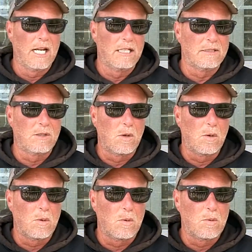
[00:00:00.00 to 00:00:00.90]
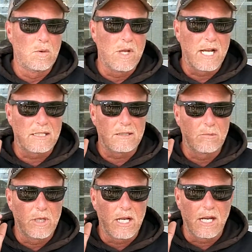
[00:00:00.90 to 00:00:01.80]
And so that's
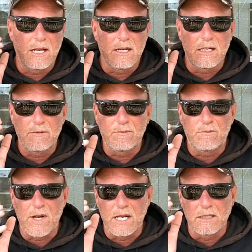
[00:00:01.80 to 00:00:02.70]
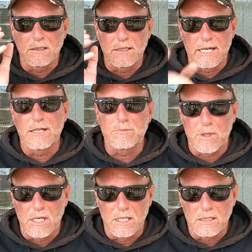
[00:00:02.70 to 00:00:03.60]
when I found the test
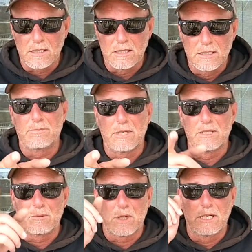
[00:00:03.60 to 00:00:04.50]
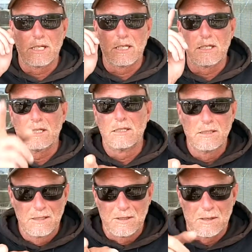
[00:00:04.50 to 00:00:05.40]
pond. Test pond's where I did
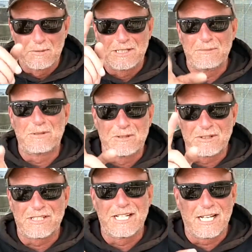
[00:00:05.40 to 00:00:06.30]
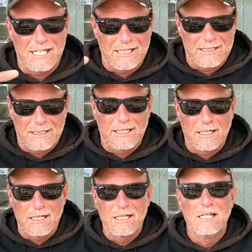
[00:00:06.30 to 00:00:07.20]
all my tips and tricks and that. That's
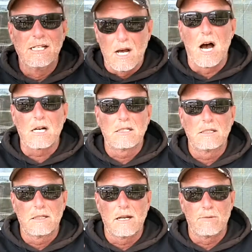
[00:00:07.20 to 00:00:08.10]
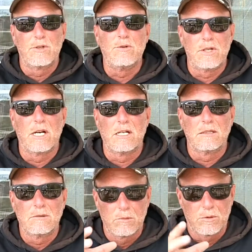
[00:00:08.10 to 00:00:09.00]
the dock that I was usually
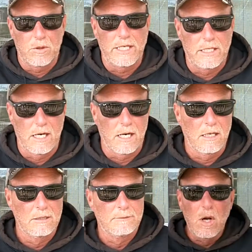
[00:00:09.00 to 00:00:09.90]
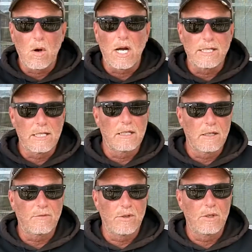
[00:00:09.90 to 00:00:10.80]
on was right there. So I did
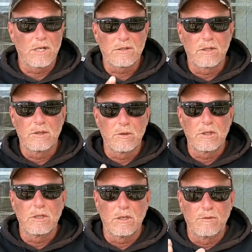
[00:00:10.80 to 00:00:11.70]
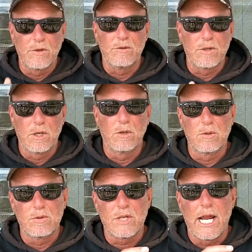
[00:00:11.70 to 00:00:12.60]
a few, I started doing a few
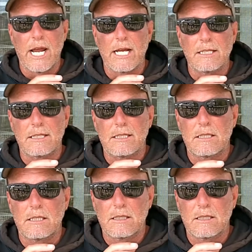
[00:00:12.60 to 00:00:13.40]
shows at